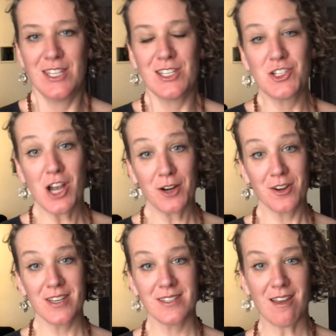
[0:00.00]
The
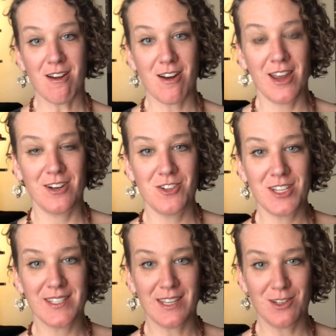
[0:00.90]
chakras are
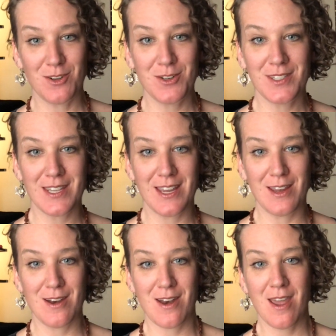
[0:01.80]
energy centers
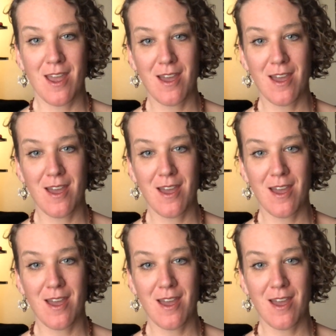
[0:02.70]
in